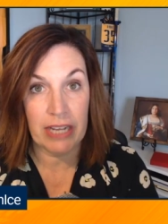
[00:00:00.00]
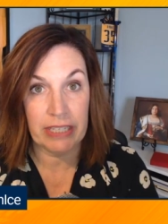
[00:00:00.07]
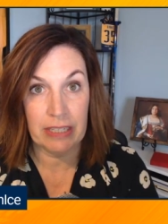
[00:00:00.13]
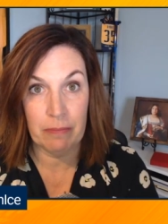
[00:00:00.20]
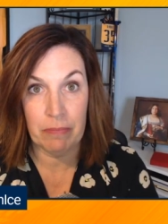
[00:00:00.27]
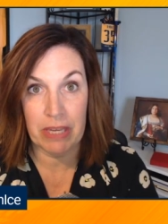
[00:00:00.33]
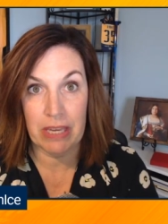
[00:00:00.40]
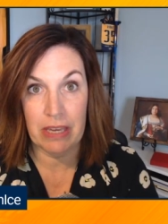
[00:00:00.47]
going to
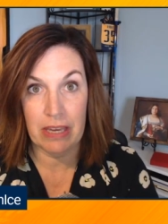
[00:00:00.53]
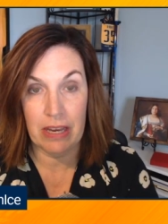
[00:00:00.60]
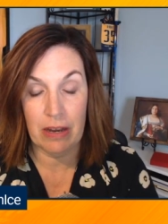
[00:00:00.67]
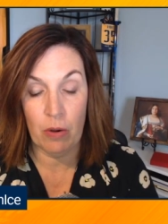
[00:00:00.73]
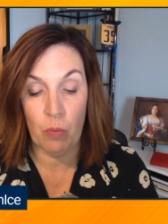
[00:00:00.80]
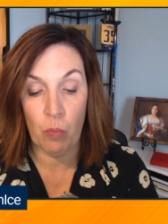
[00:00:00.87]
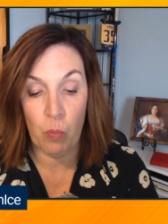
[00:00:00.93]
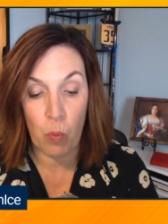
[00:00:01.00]
be
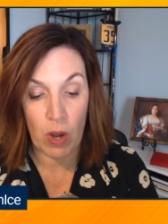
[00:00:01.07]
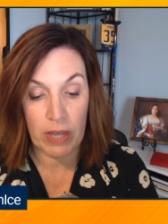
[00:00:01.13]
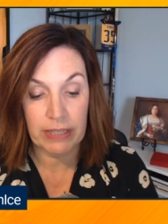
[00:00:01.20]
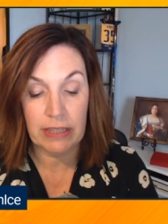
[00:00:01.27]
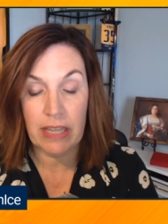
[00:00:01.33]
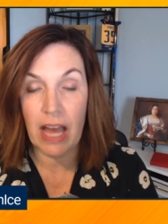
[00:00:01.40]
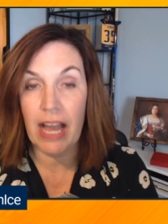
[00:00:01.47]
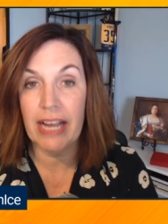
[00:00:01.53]
one
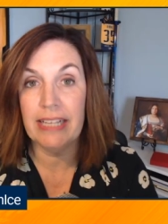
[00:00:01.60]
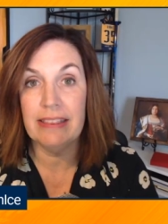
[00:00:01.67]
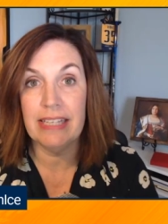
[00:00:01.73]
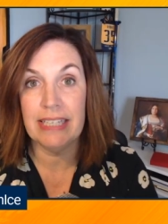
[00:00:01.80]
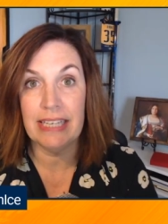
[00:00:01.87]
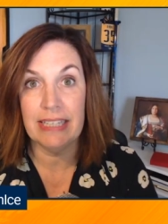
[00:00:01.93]
line that can